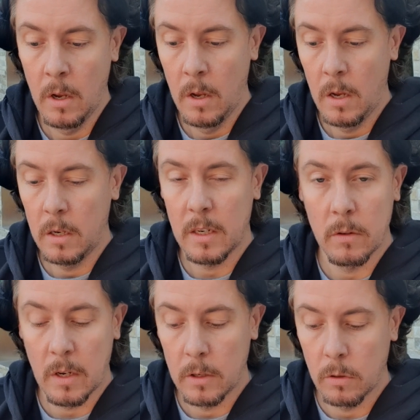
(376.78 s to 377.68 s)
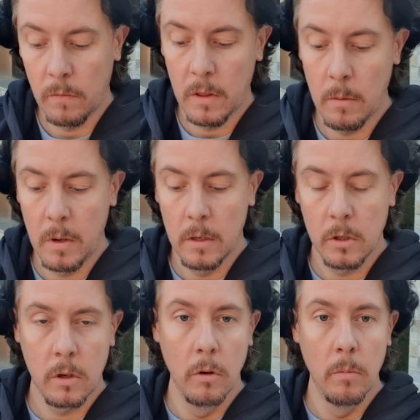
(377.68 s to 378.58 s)
it sounds like something that'd be in a
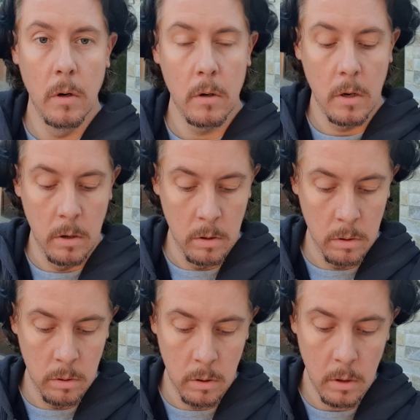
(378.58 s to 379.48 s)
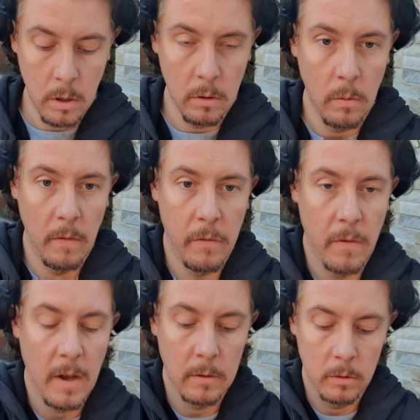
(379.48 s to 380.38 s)
school book along with
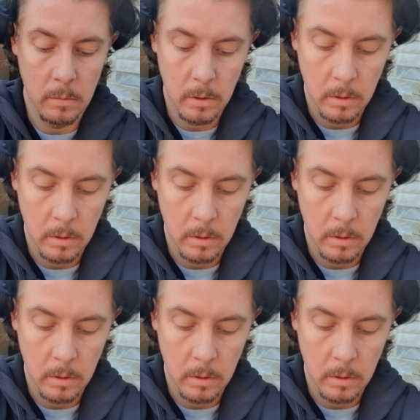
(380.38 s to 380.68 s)
algebra.